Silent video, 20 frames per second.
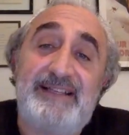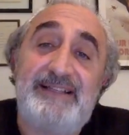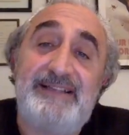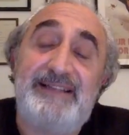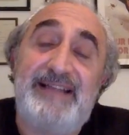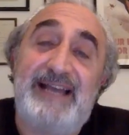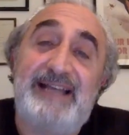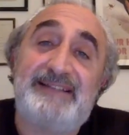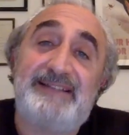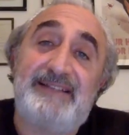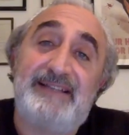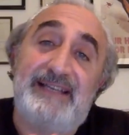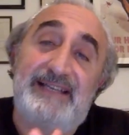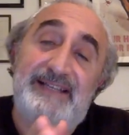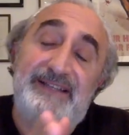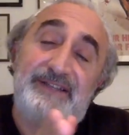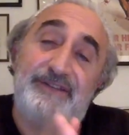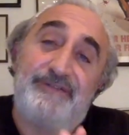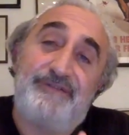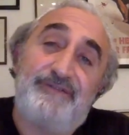that
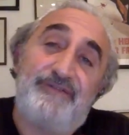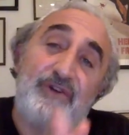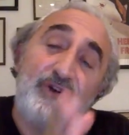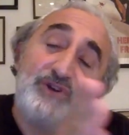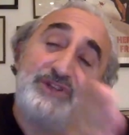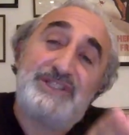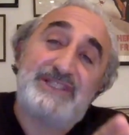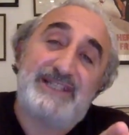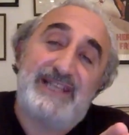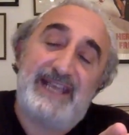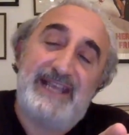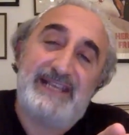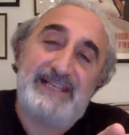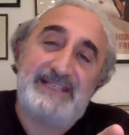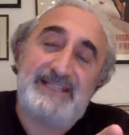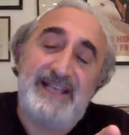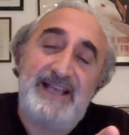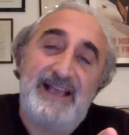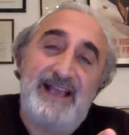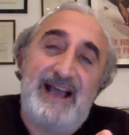in the first
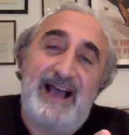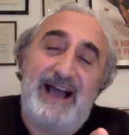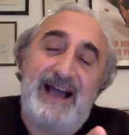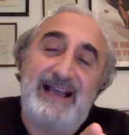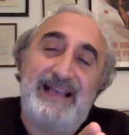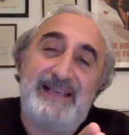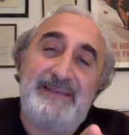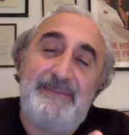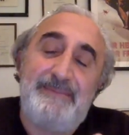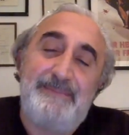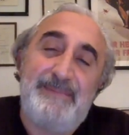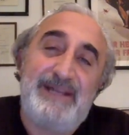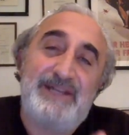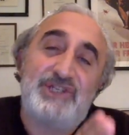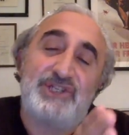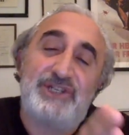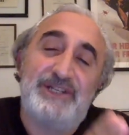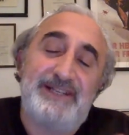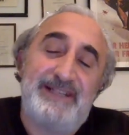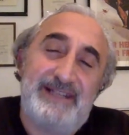case, I
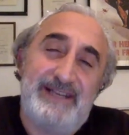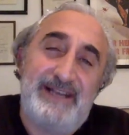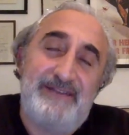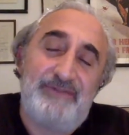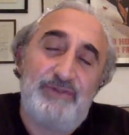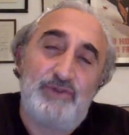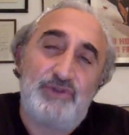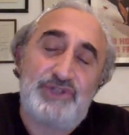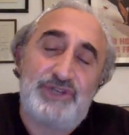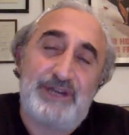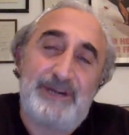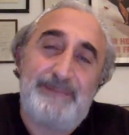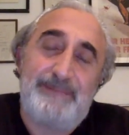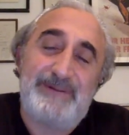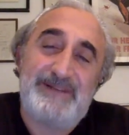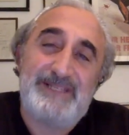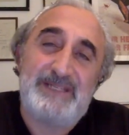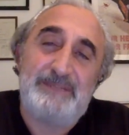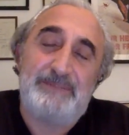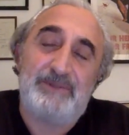mentioned an evolutionary
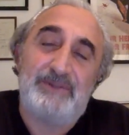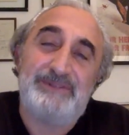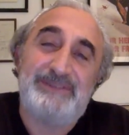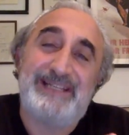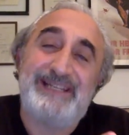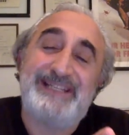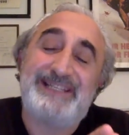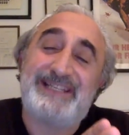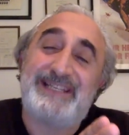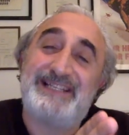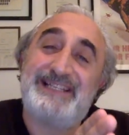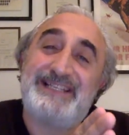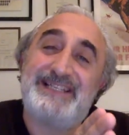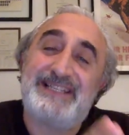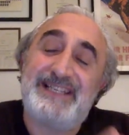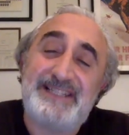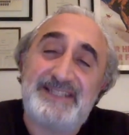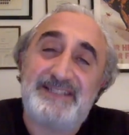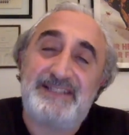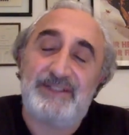principle that is
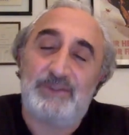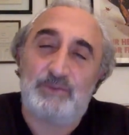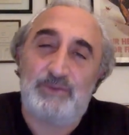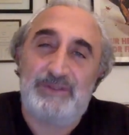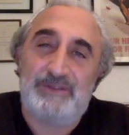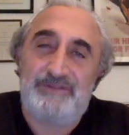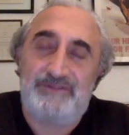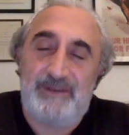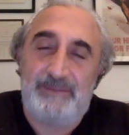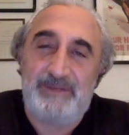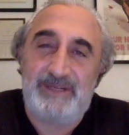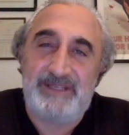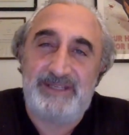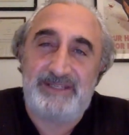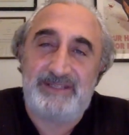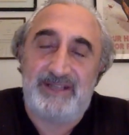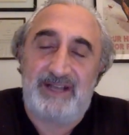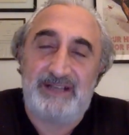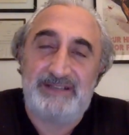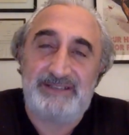consistent with
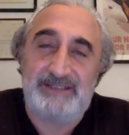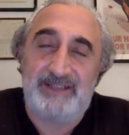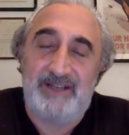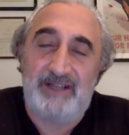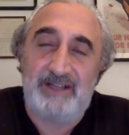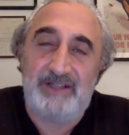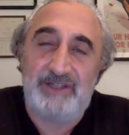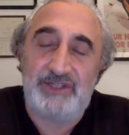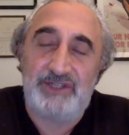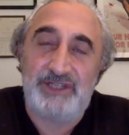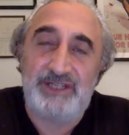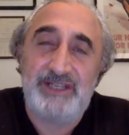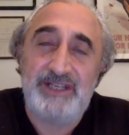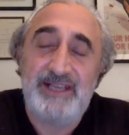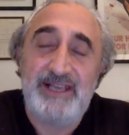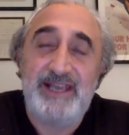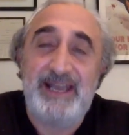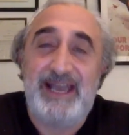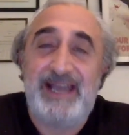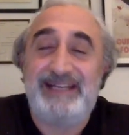feminist ideology.
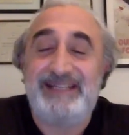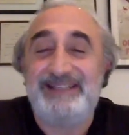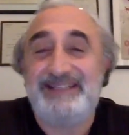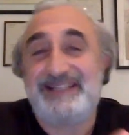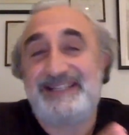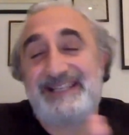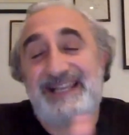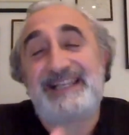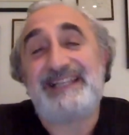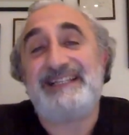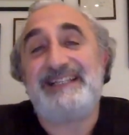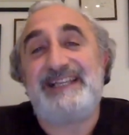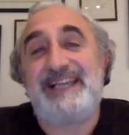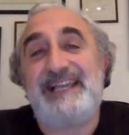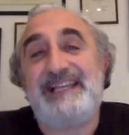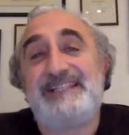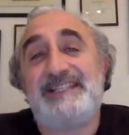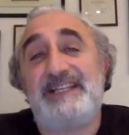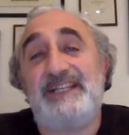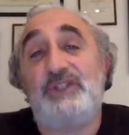And in the second
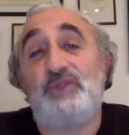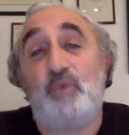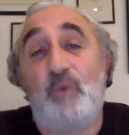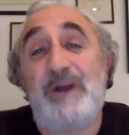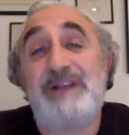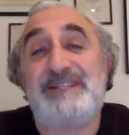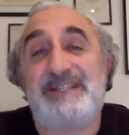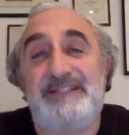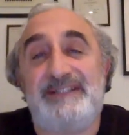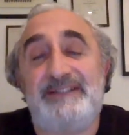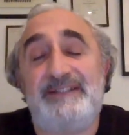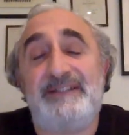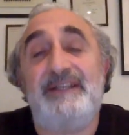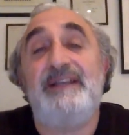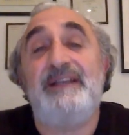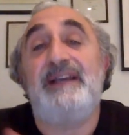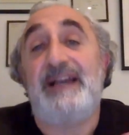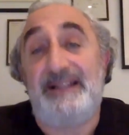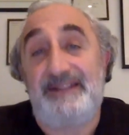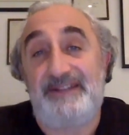case, it wasn't.
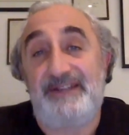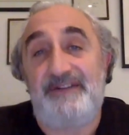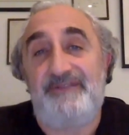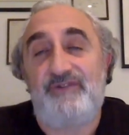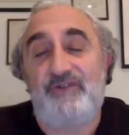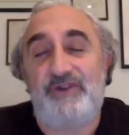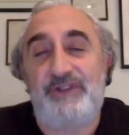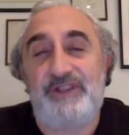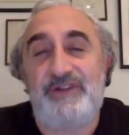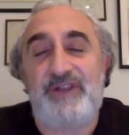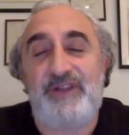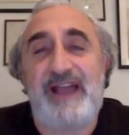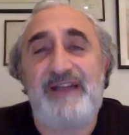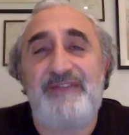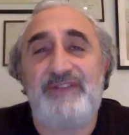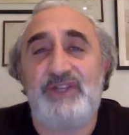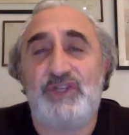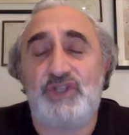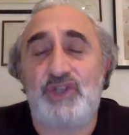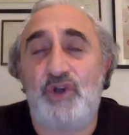And therefore, there you have
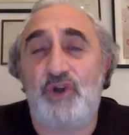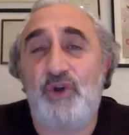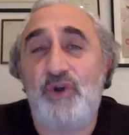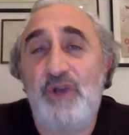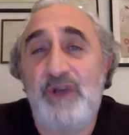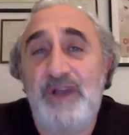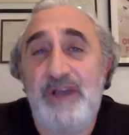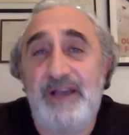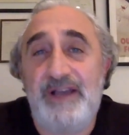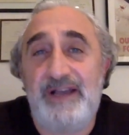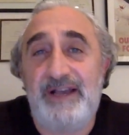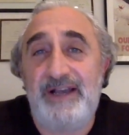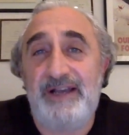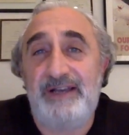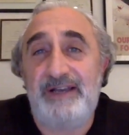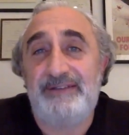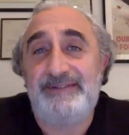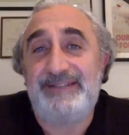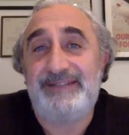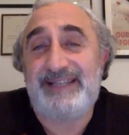it. So
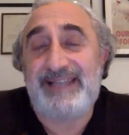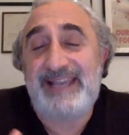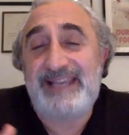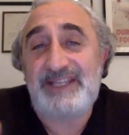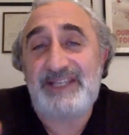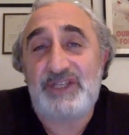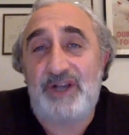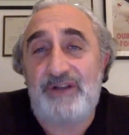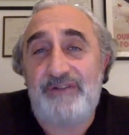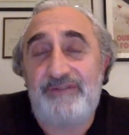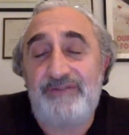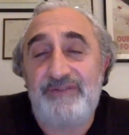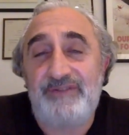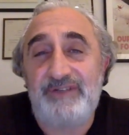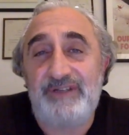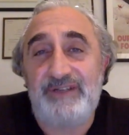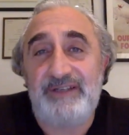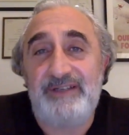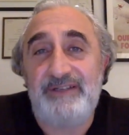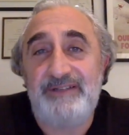uh, the case of
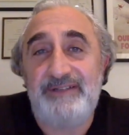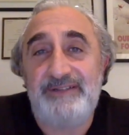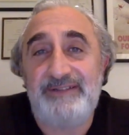uh, uh,